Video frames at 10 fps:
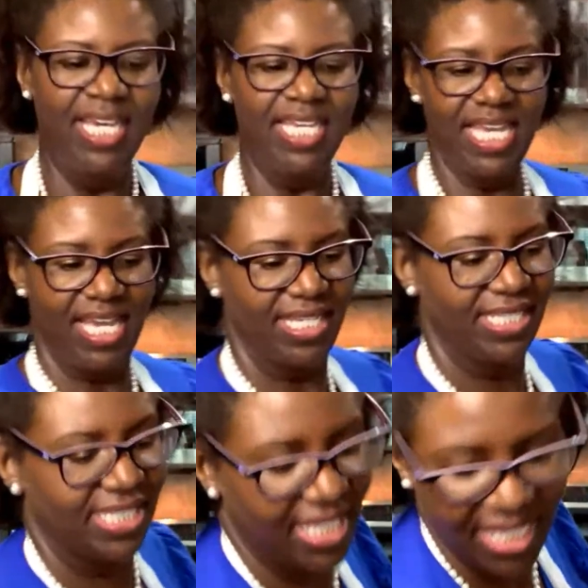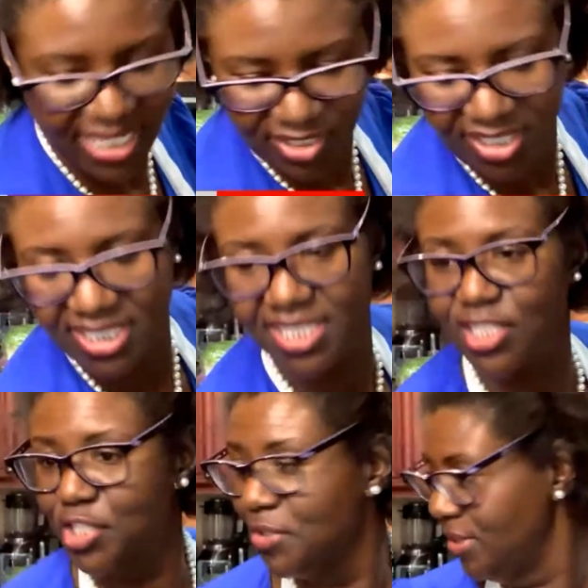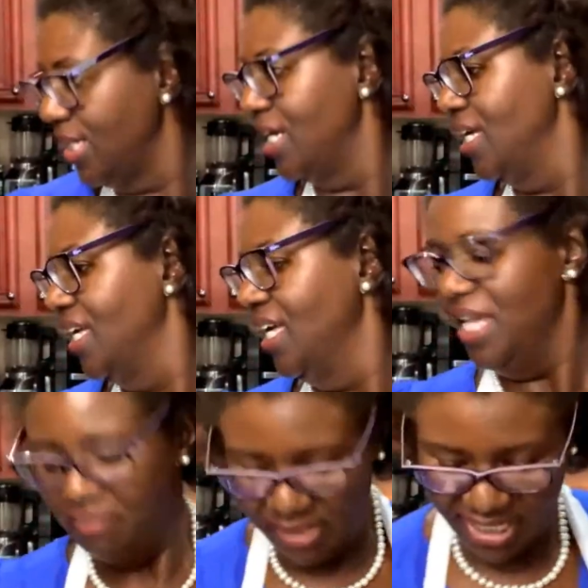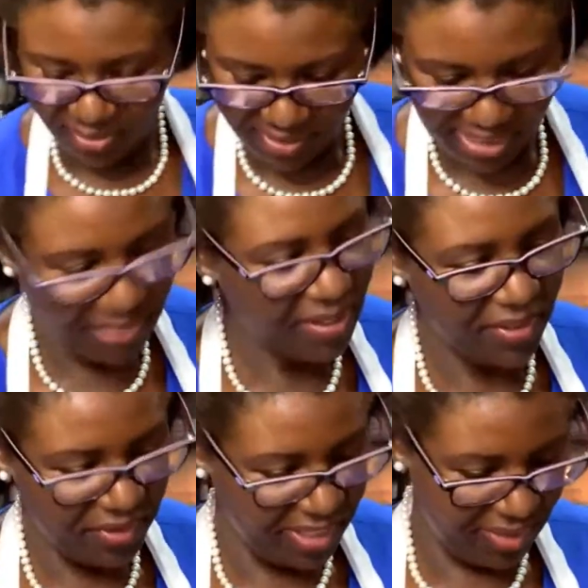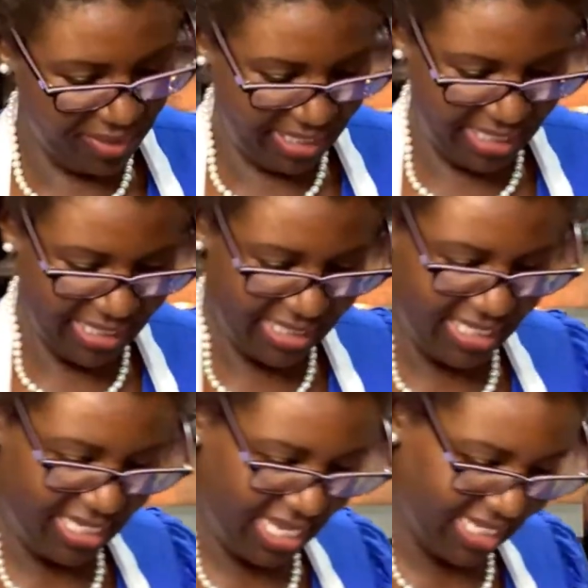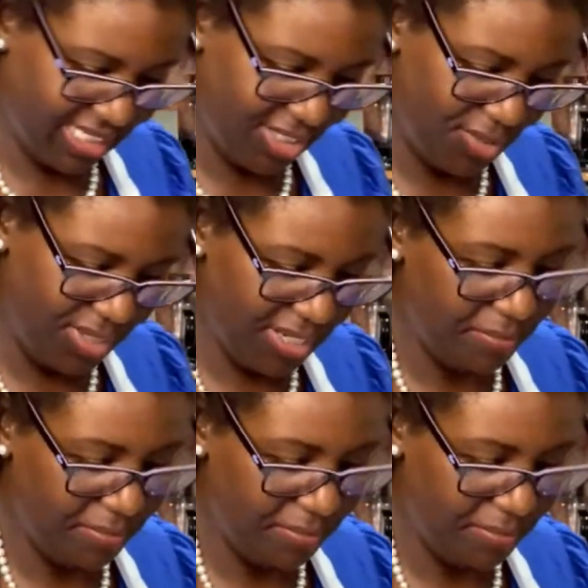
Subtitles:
Yes. So this is tuna blended with some other ingredients. Yes, tuna